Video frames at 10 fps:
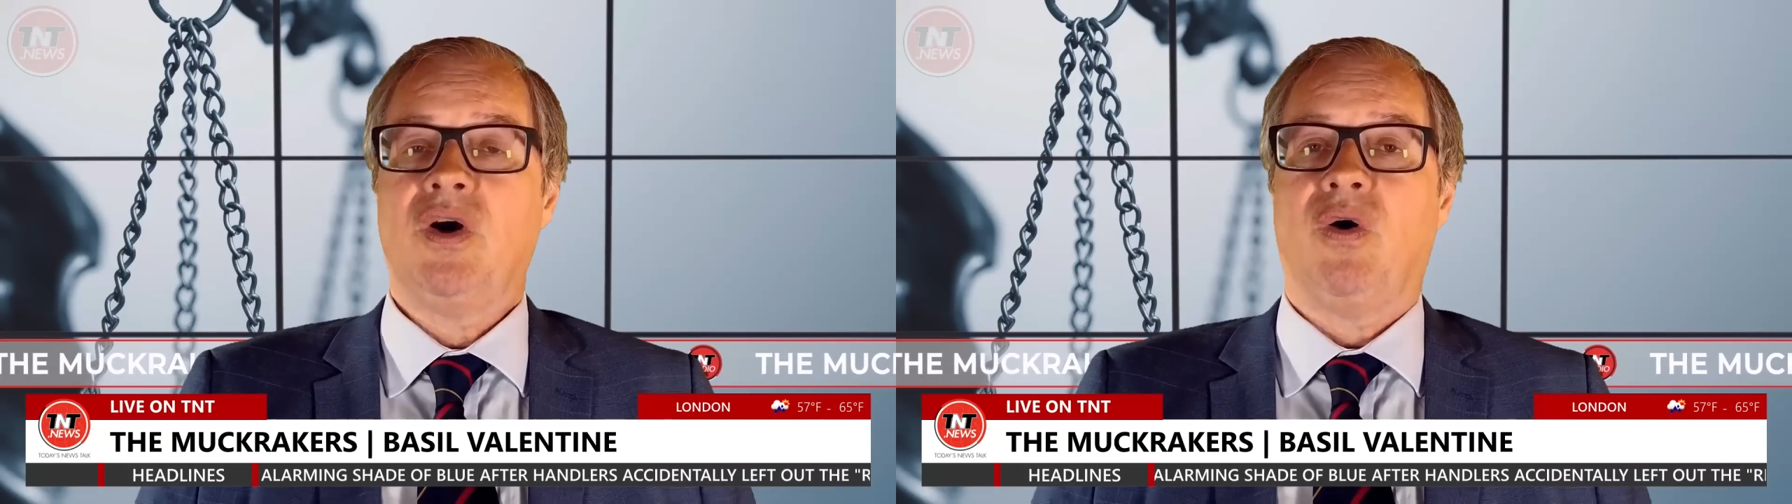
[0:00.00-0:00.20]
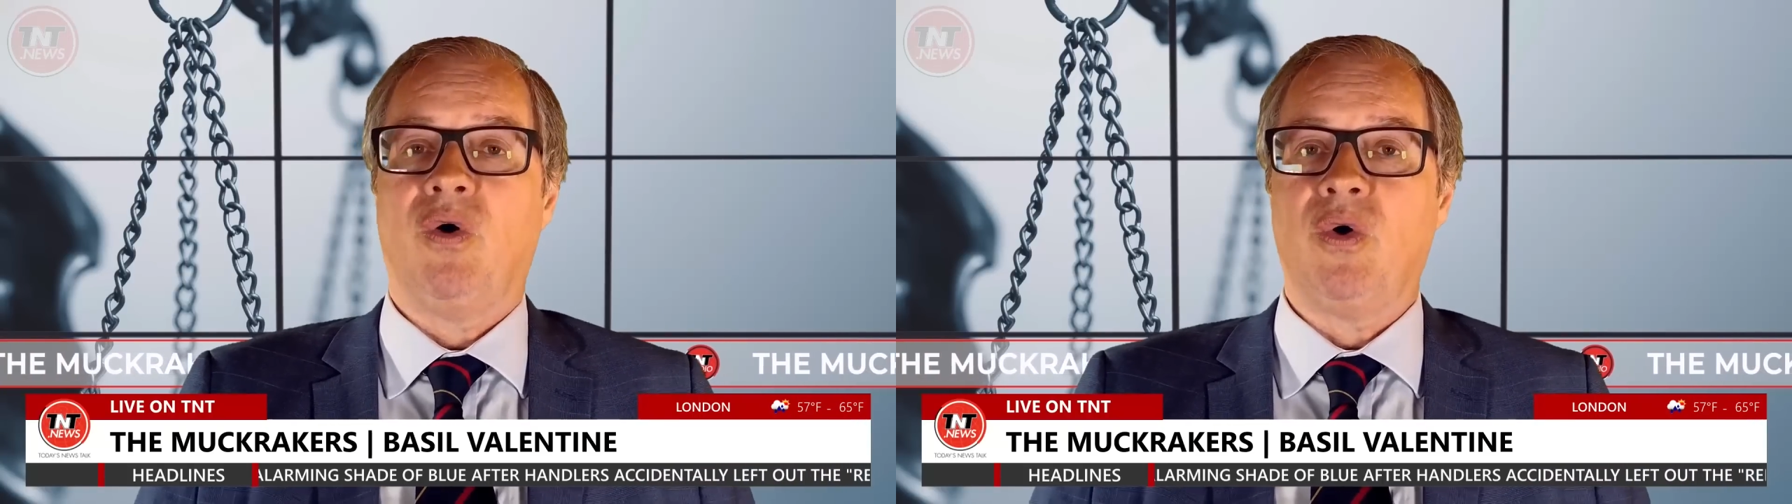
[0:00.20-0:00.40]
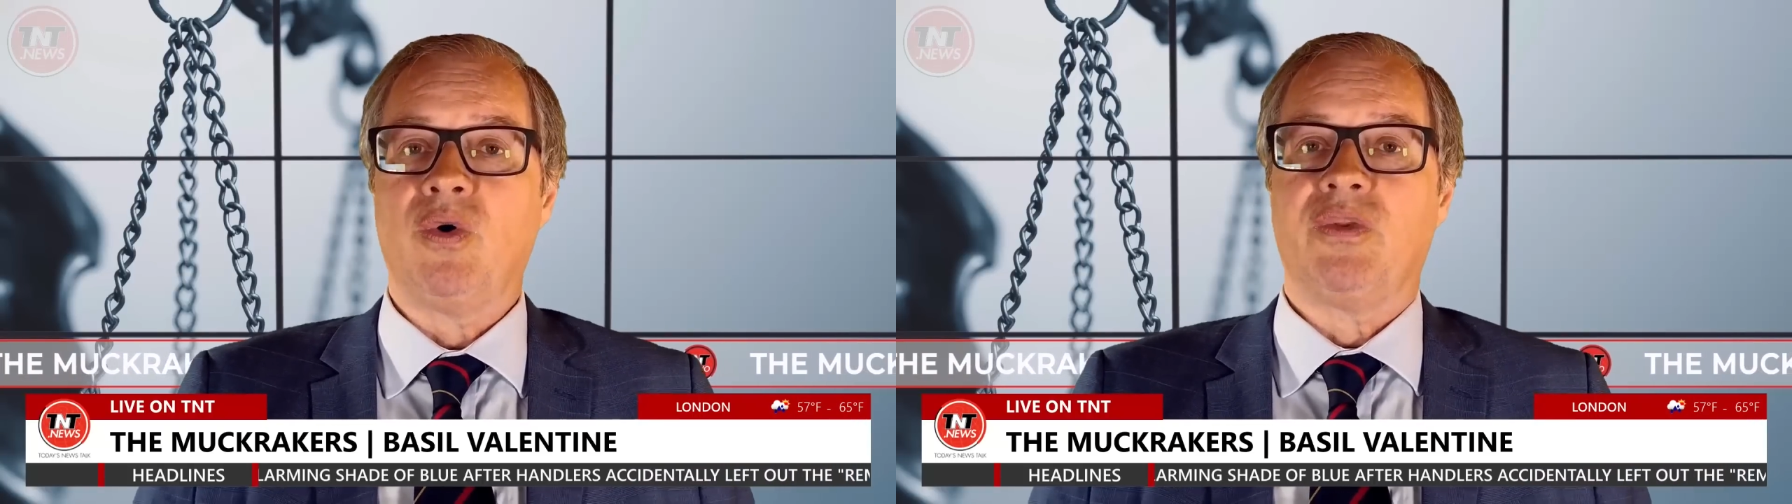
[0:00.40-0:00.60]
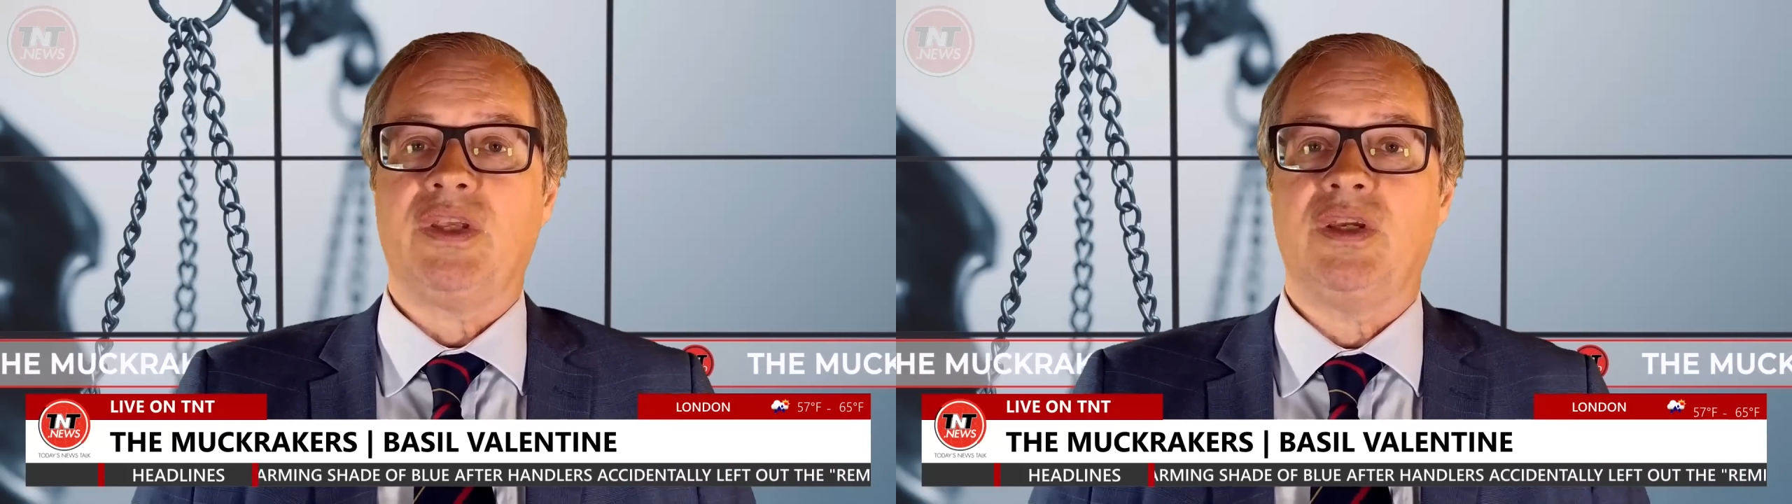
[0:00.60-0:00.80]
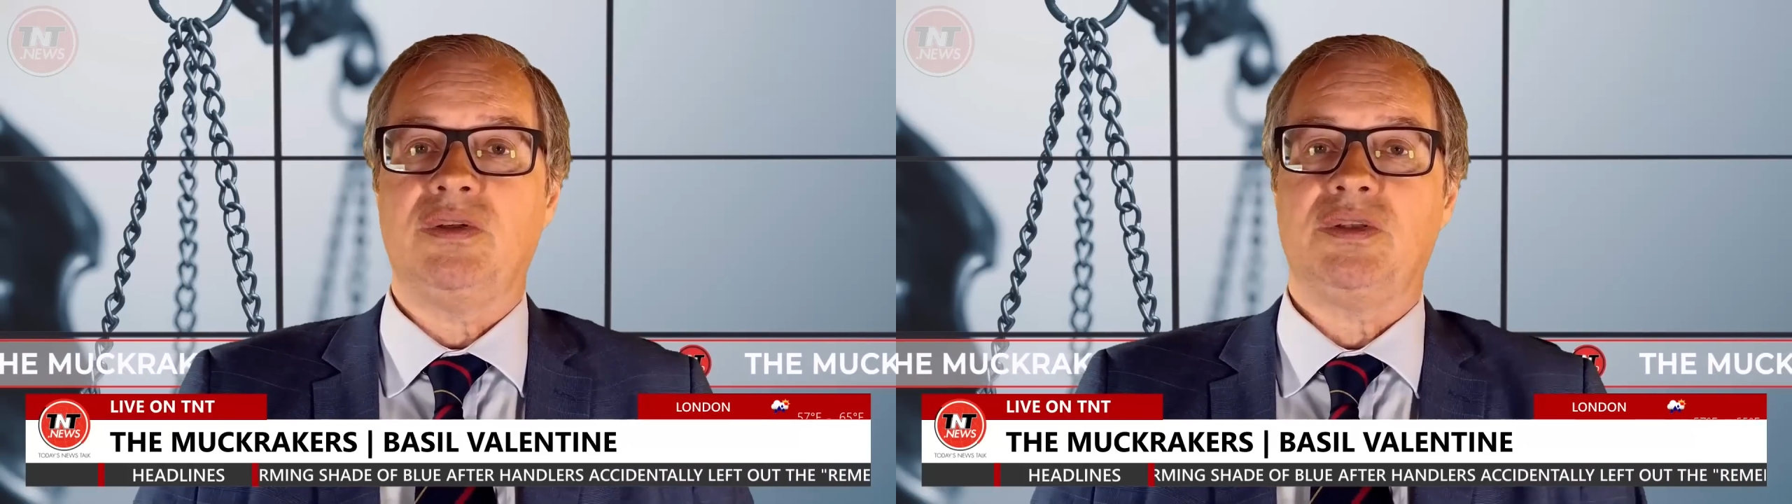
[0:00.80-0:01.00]
all the
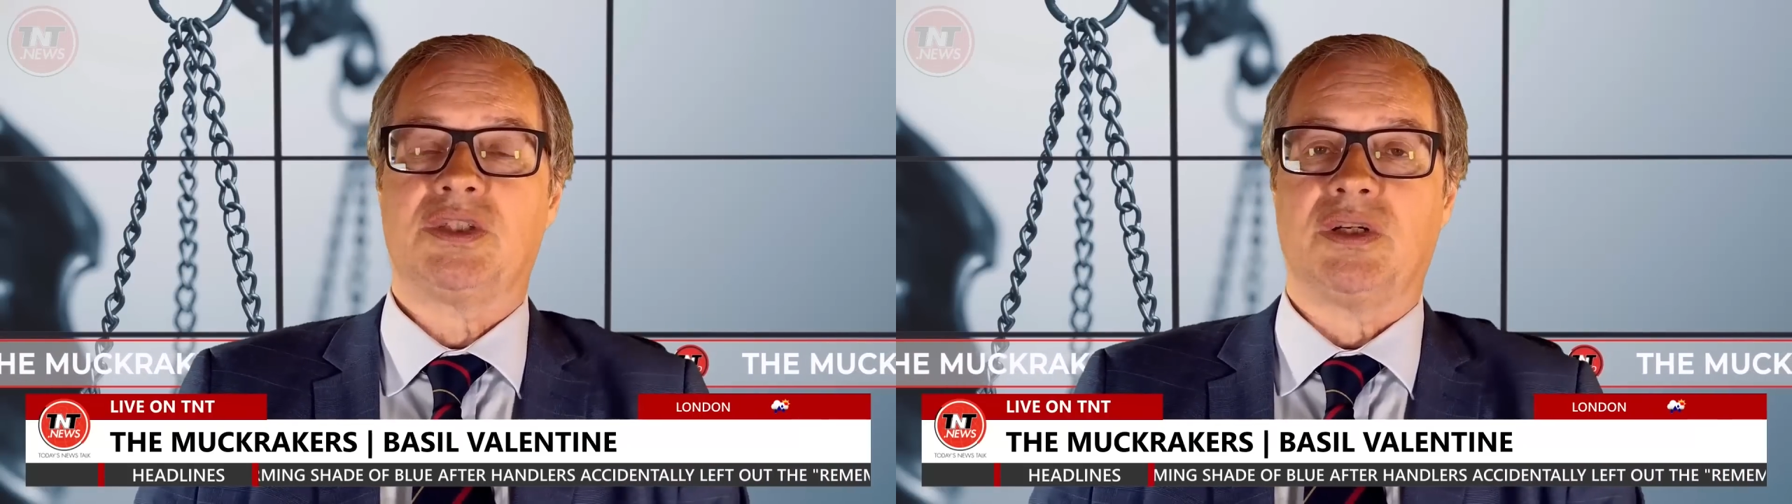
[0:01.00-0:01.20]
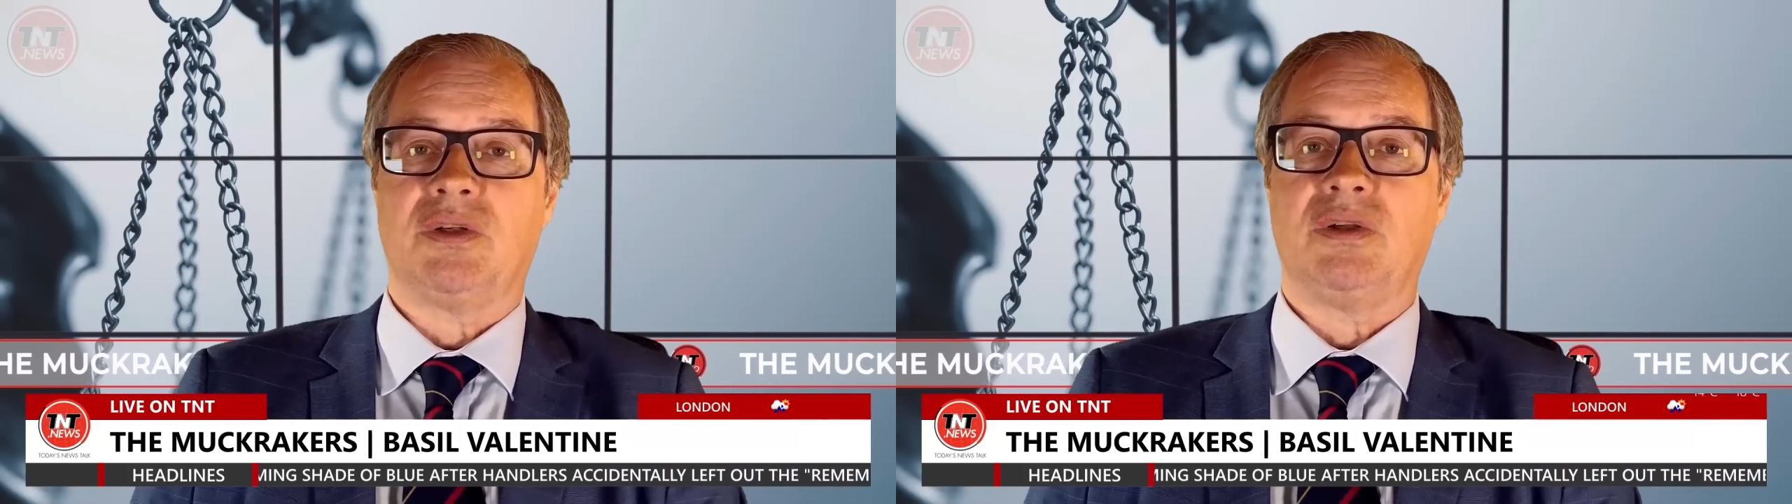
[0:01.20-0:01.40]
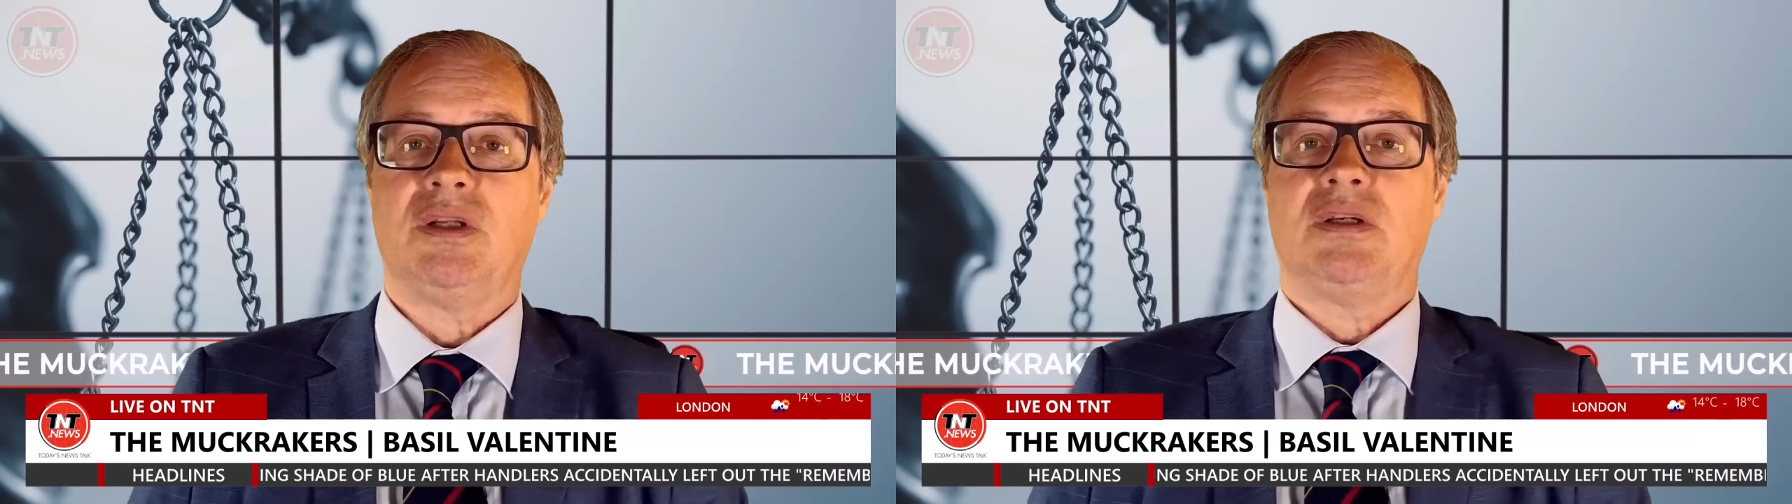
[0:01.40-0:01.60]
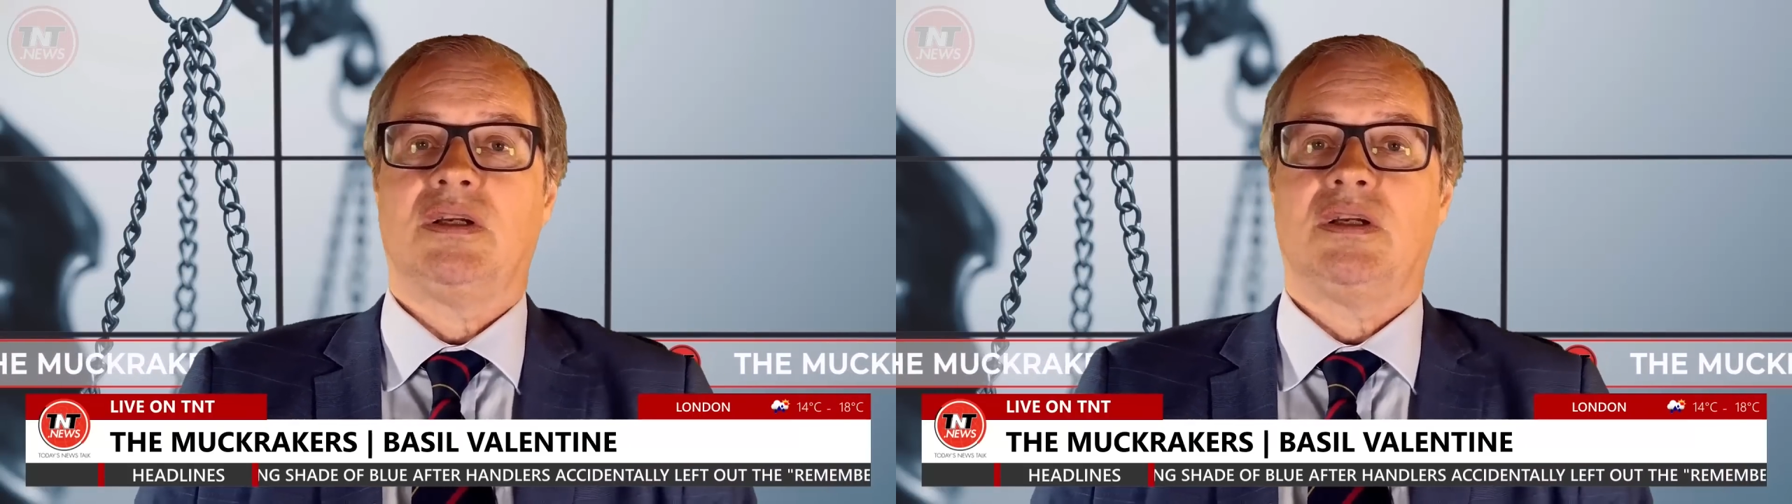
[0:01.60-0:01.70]
usual